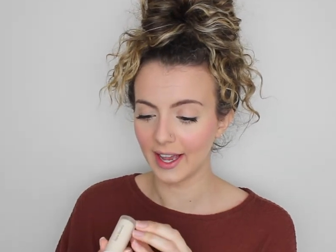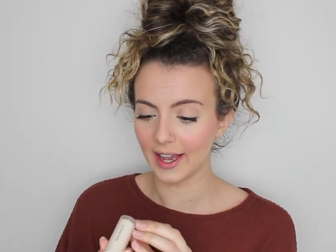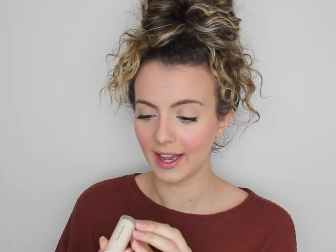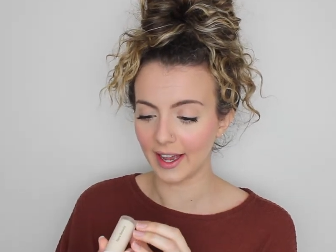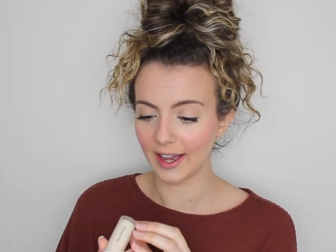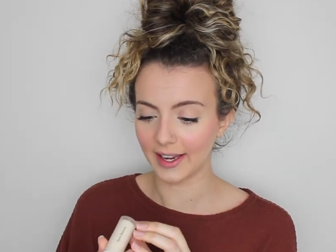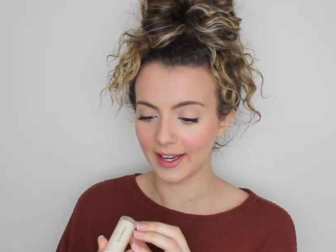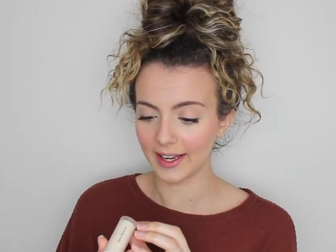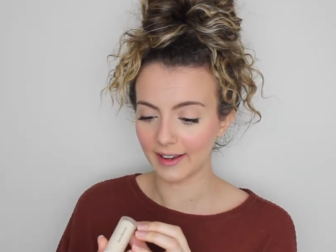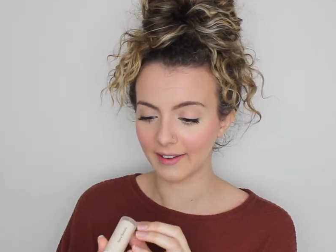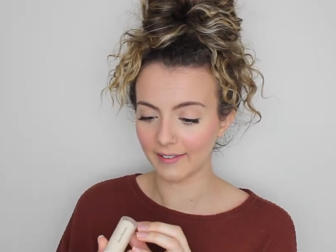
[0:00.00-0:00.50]

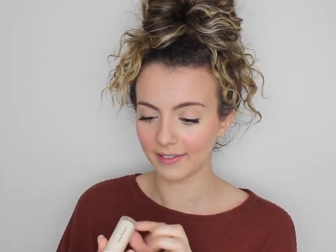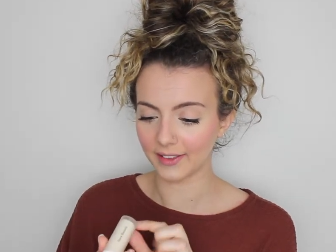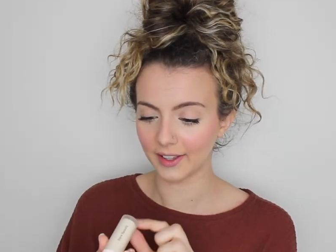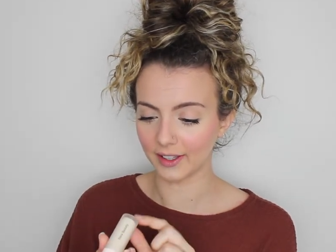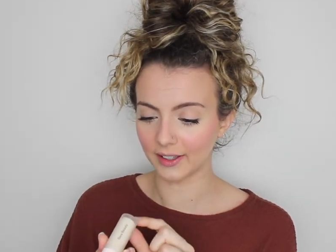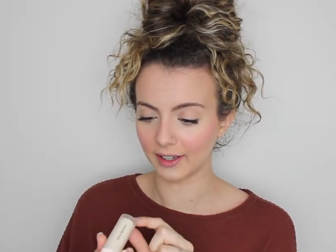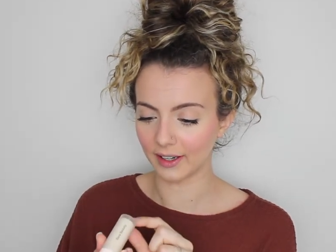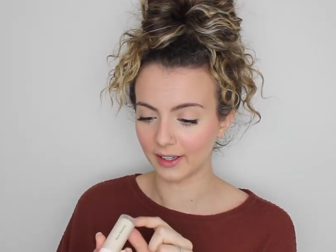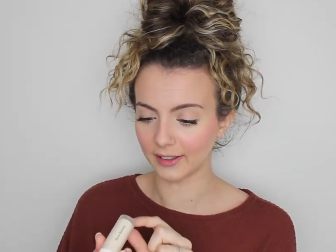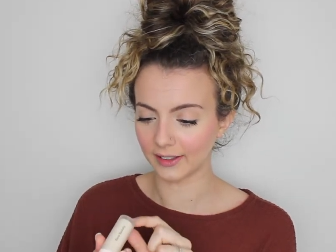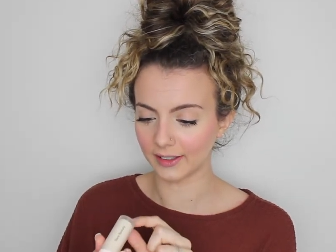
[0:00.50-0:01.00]
I have the
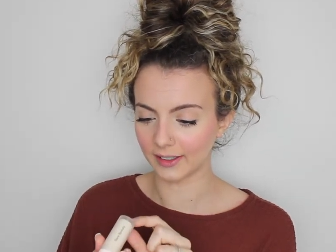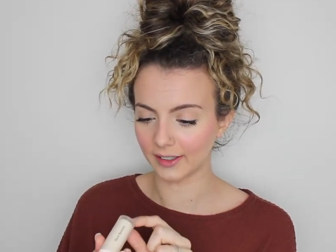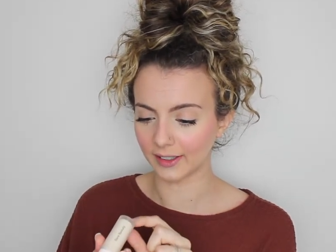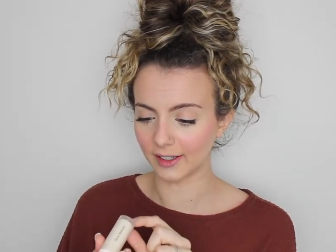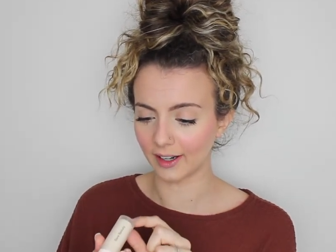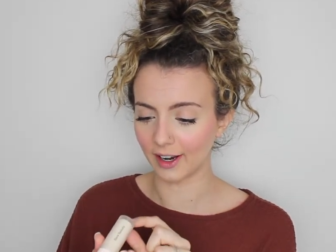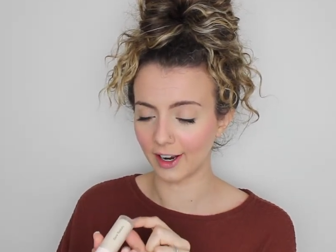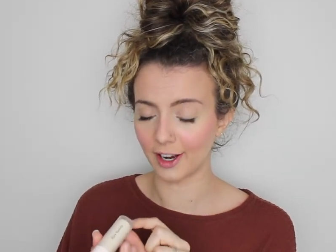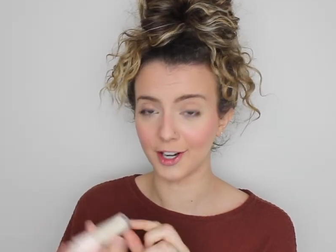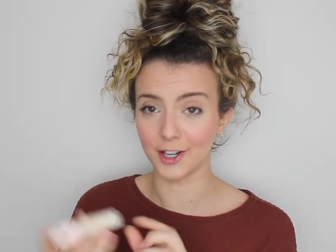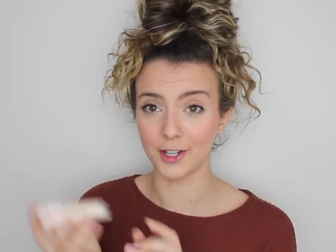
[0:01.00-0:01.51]
color
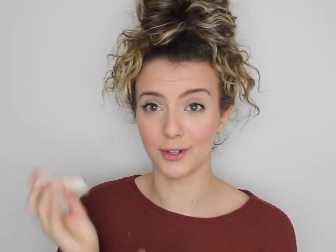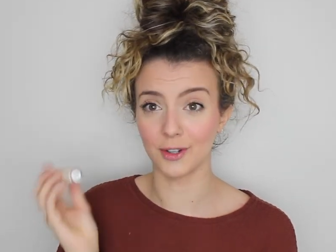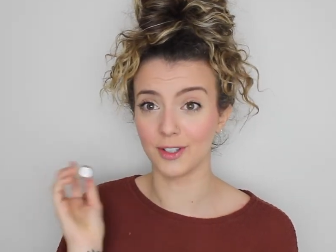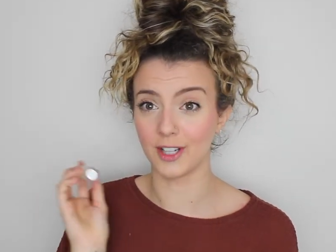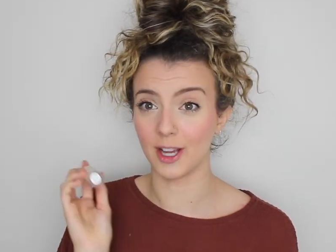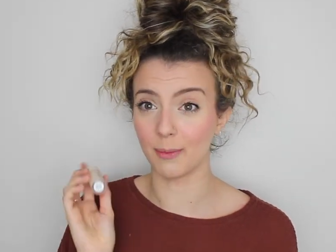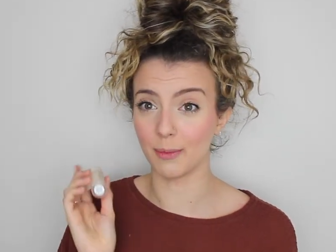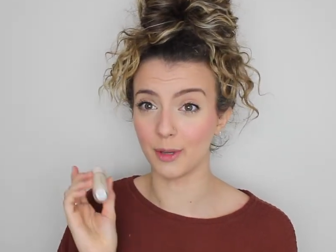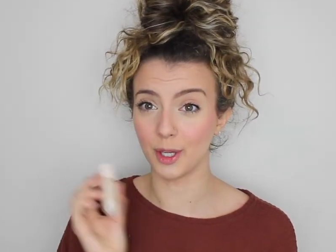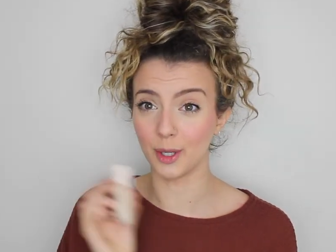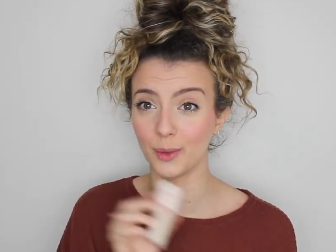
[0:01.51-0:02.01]

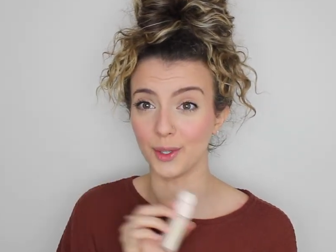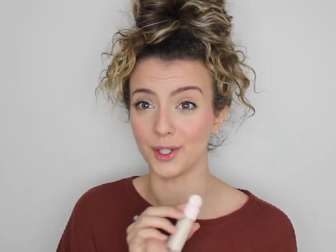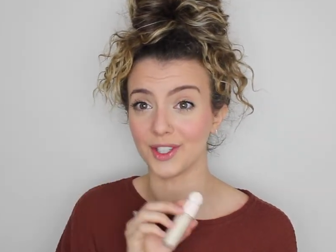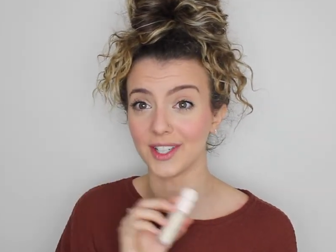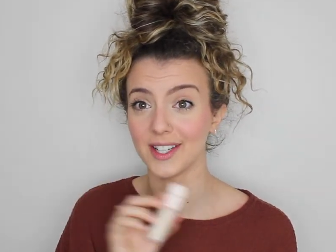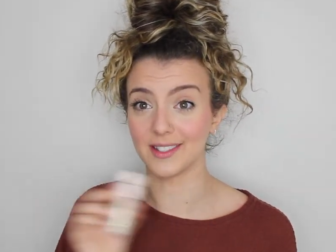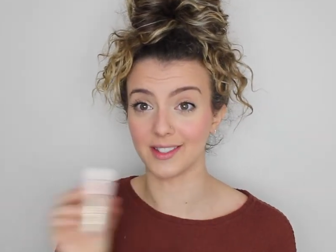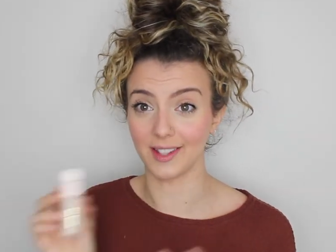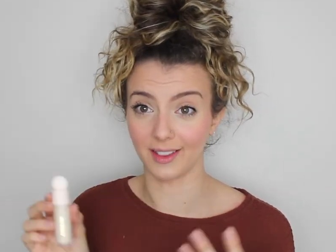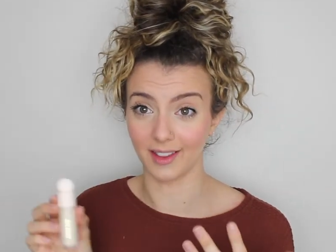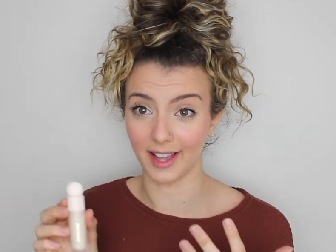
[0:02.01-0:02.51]
100W, which
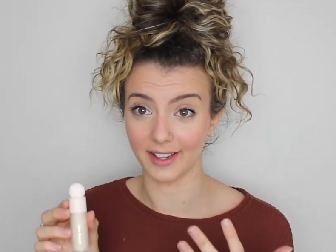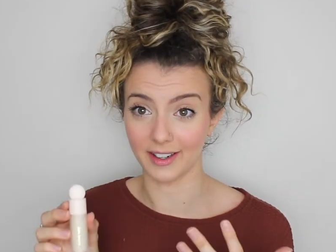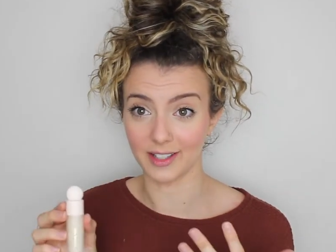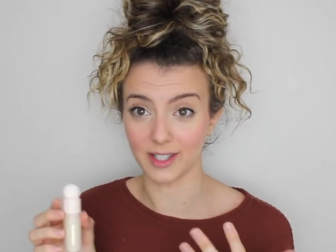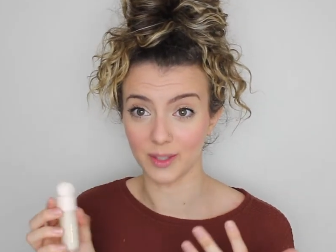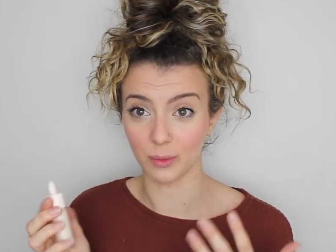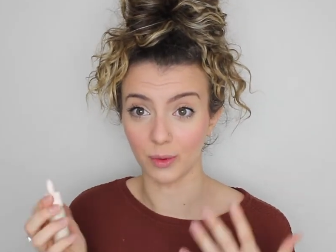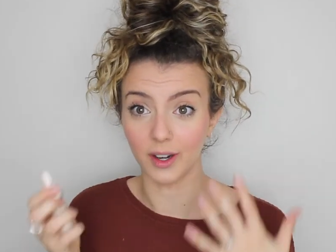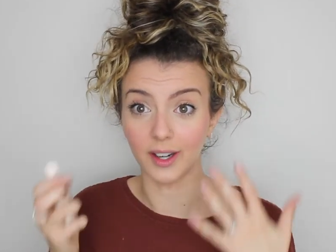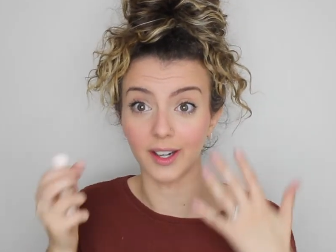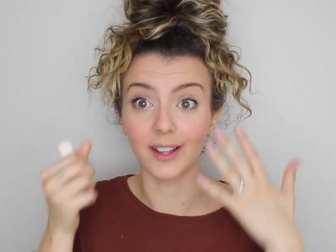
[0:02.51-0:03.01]
is the
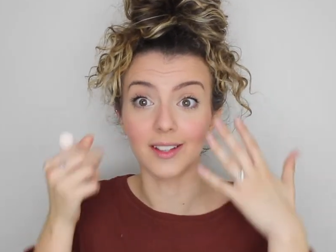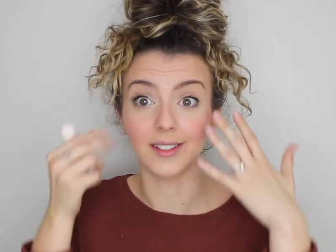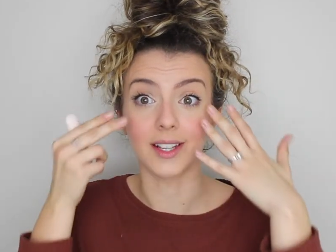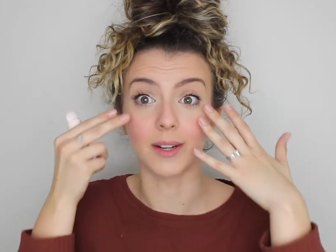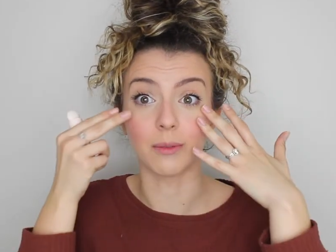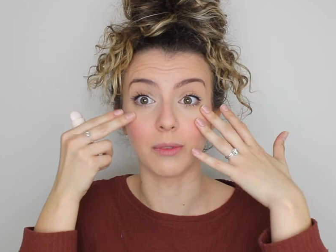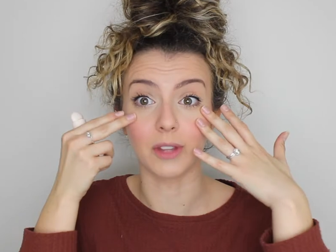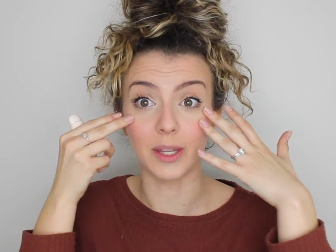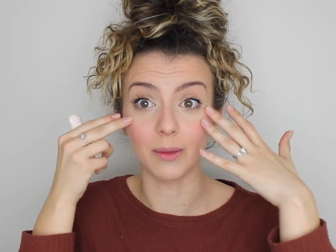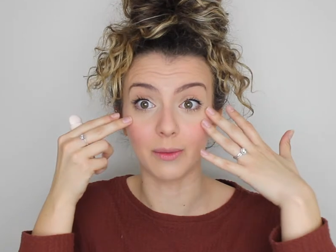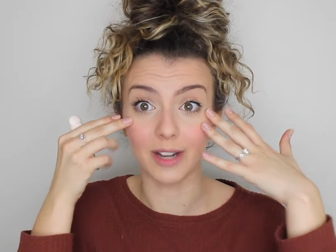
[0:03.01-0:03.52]
lightest one because I
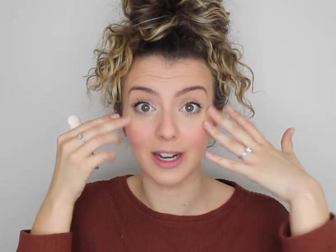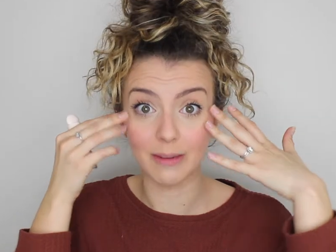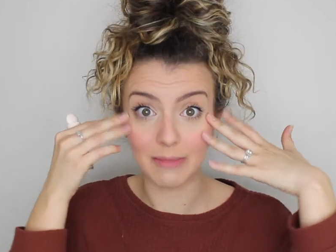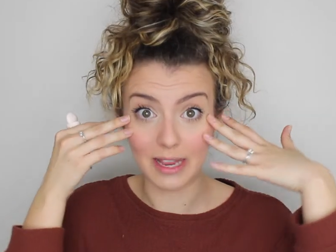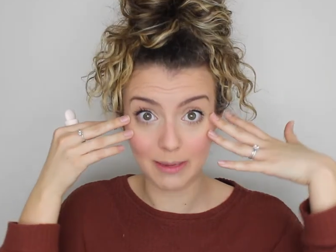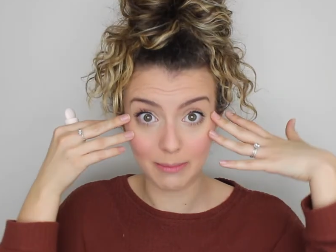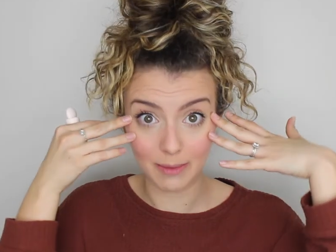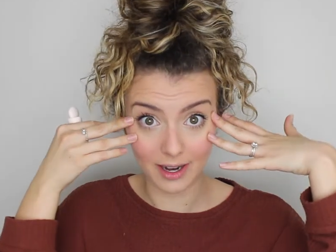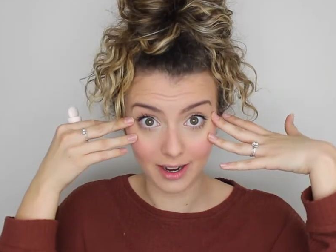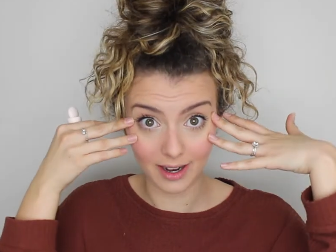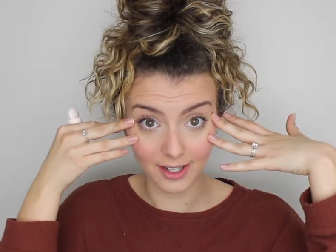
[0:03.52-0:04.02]
really want to
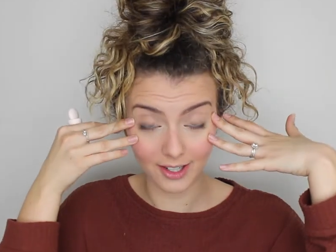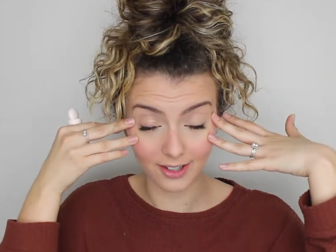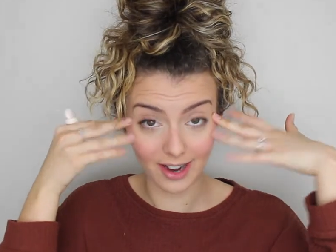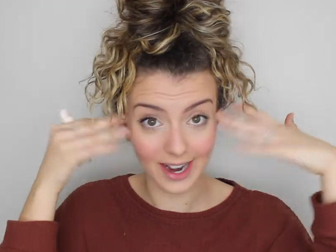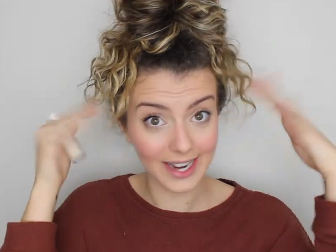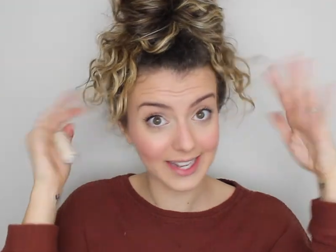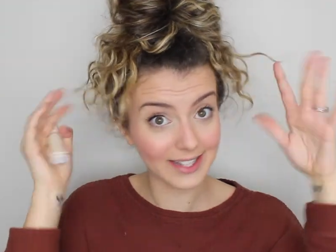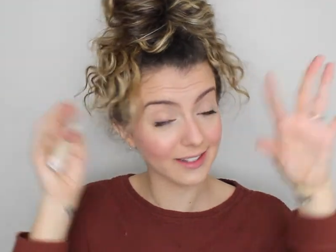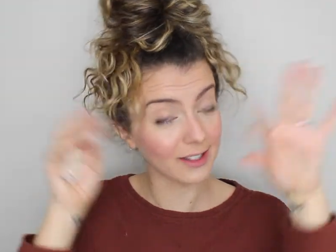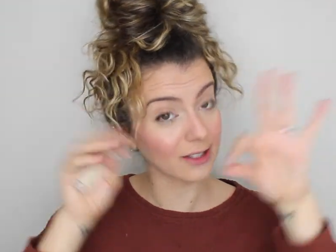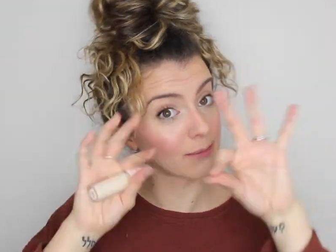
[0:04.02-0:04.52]
make my under
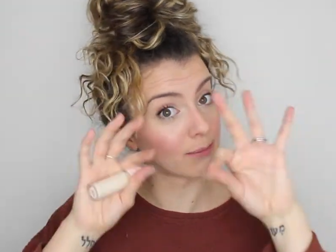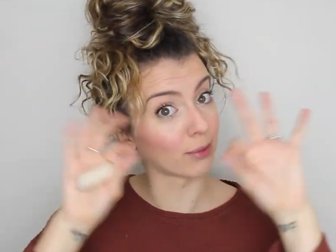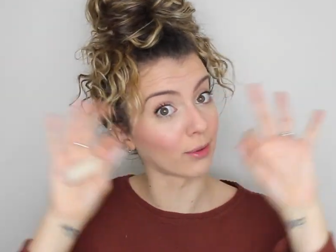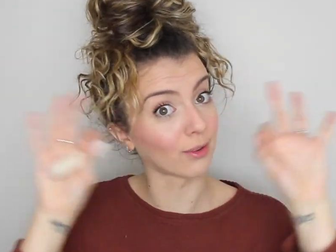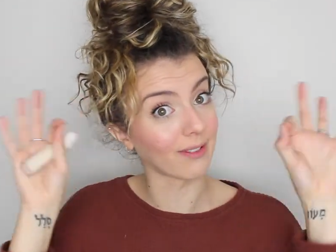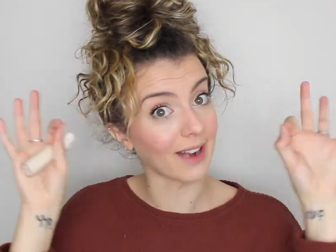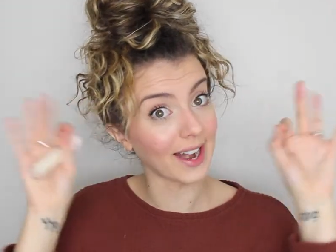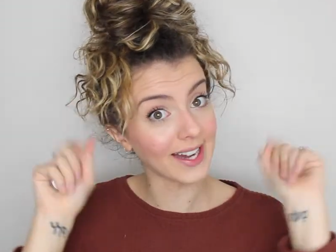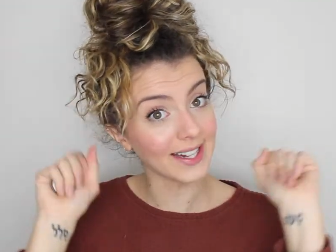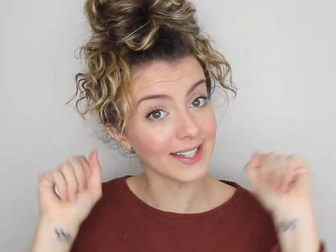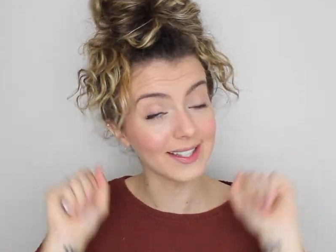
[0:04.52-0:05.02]
eyes look
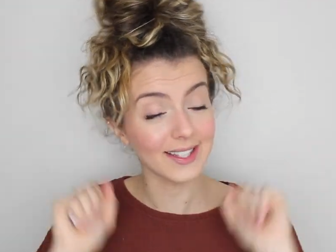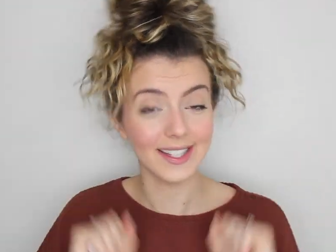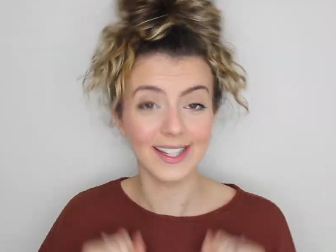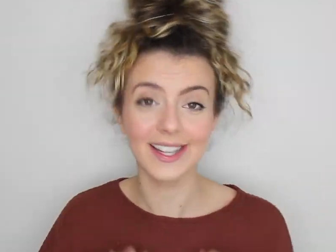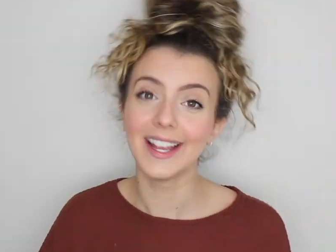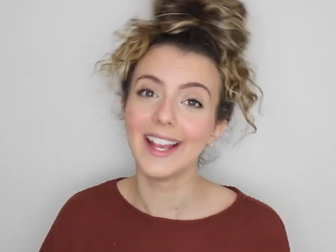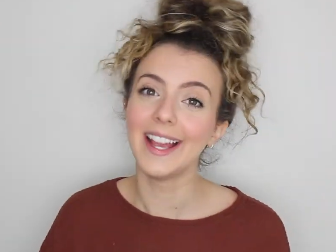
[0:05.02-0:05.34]
bright.